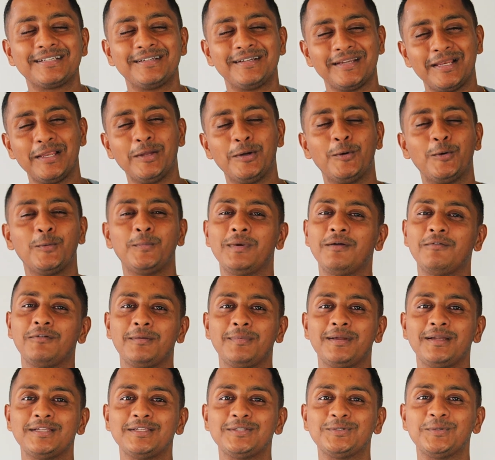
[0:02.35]
Really hope
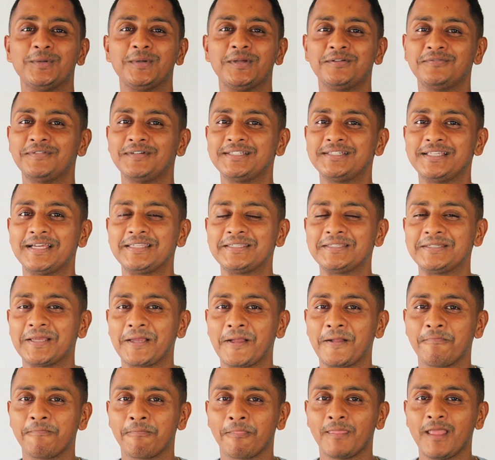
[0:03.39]
everybody is doing
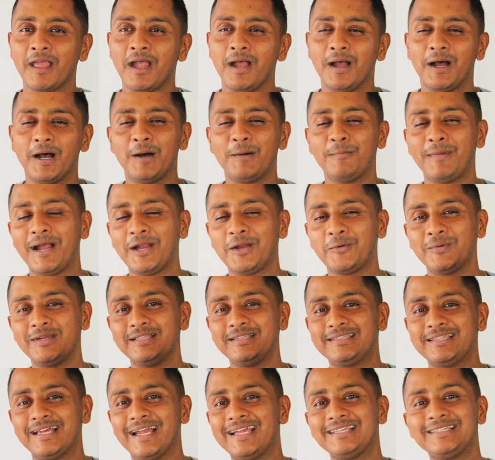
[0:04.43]
fantastic. I'm back
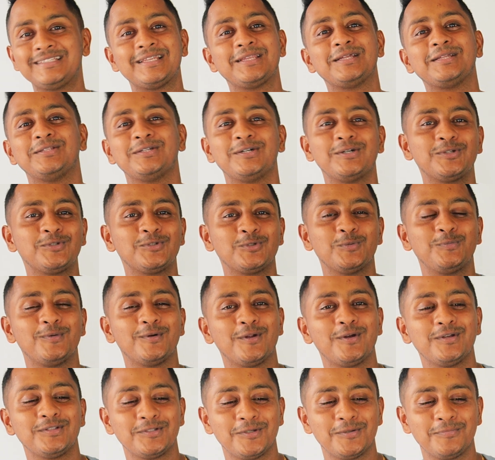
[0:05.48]
with yet another super
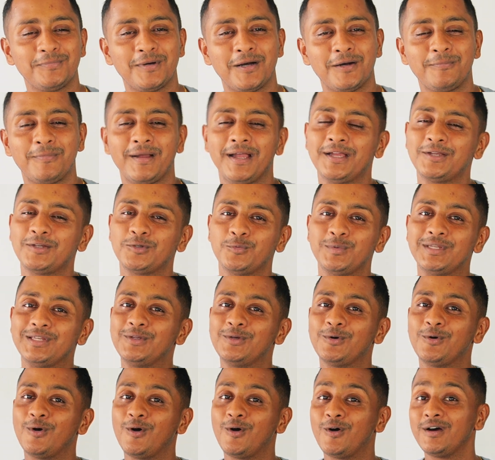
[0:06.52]
awesome packed
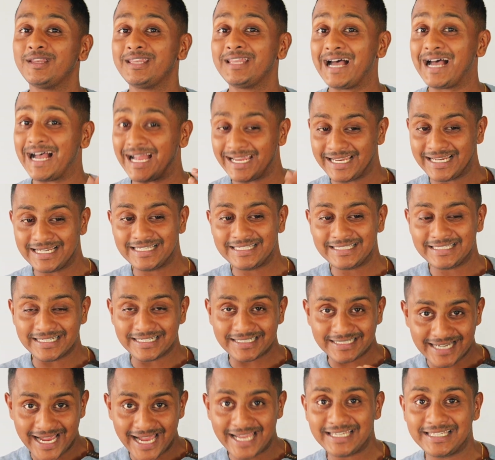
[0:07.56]
video on
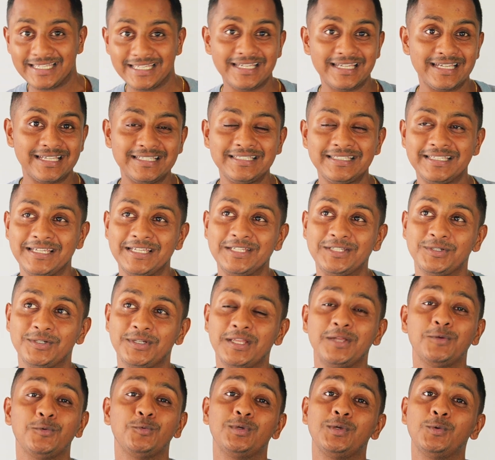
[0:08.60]
IELTS writing essay.
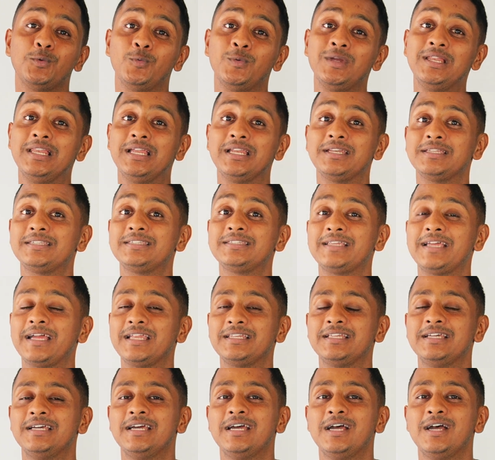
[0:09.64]
Today we will
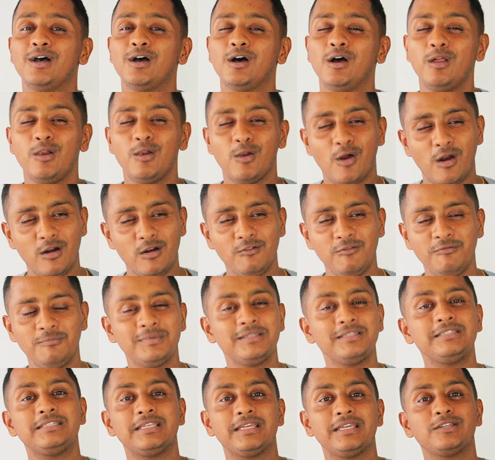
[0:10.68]
understand a lot of
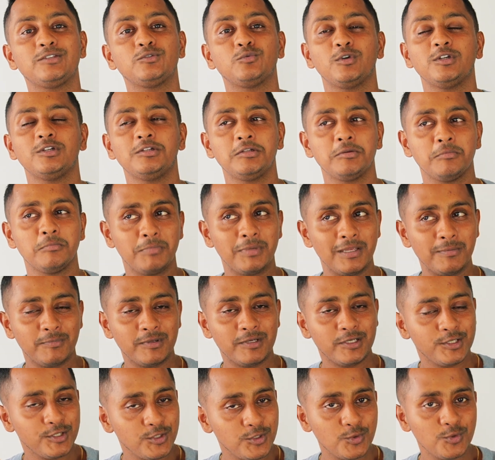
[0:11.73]
mistakes what people
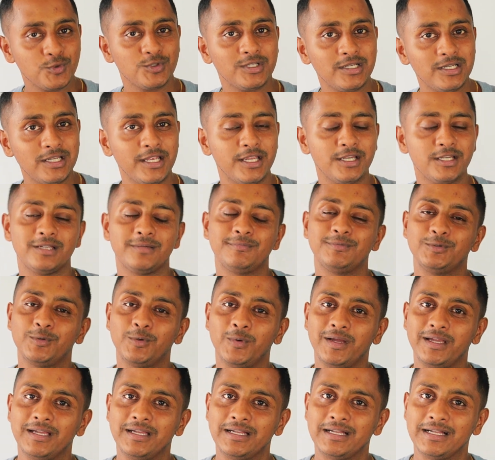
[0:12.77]
usually end up
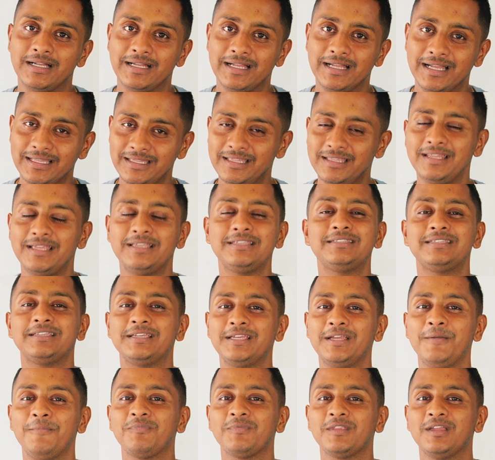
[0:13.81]
doing in an essay.